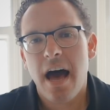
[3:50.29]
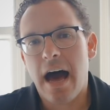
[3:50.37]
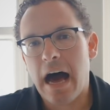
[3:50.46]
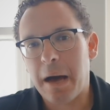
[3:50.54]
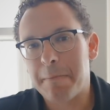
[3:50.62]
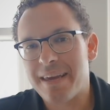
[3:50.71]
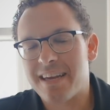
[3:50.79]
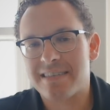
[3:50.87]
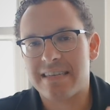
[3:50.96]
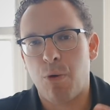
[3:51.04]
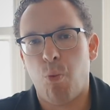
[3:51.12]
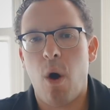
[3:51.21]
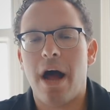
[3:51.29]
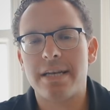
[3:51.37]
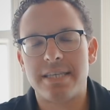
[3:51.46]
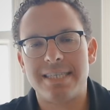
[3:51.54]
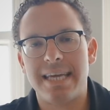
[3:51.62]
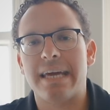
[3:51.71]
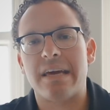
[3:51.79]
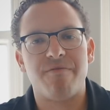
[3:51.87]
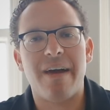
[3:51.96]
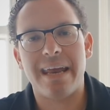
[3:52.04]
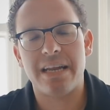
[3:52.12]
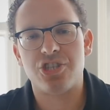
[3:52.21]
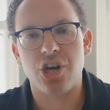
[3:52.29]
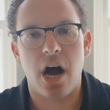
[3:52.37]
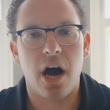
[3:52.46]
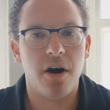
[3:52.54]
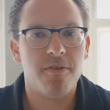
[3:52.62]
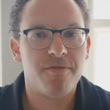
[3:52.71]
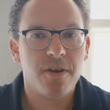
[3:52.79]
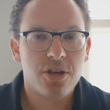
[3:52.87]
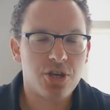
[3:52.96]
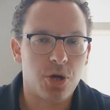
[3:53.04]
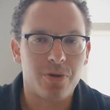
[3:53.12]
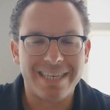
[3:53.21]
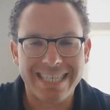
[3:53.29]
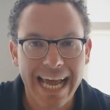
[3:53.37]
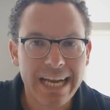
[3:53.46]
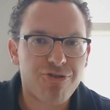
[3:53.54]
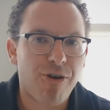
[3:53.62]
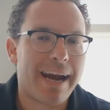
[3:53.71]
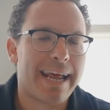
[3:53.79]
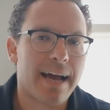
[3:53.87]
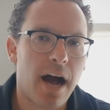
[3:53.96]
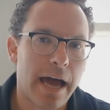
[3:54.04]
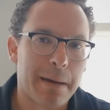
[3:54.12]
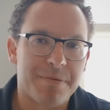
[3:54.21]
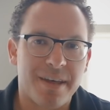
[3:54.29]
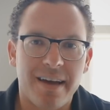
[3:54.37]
uh, because I want to take advantage of you know the day trading hype,